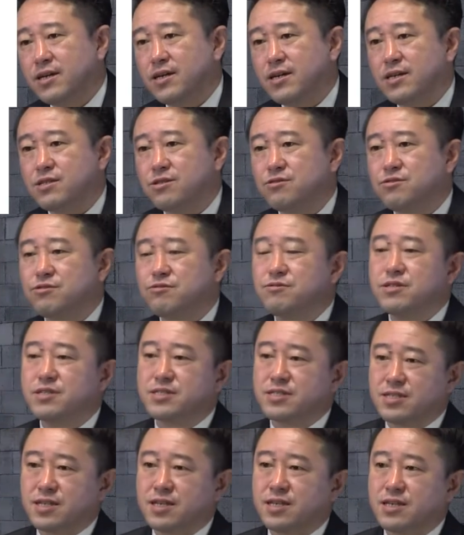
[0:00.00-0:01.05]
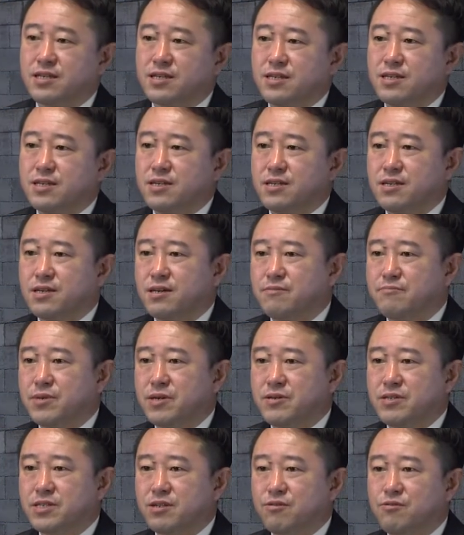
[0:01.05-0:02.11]
but by adding a new
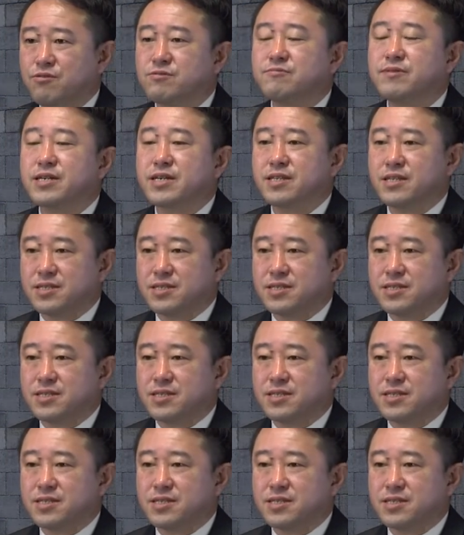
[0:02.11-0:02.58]
product line,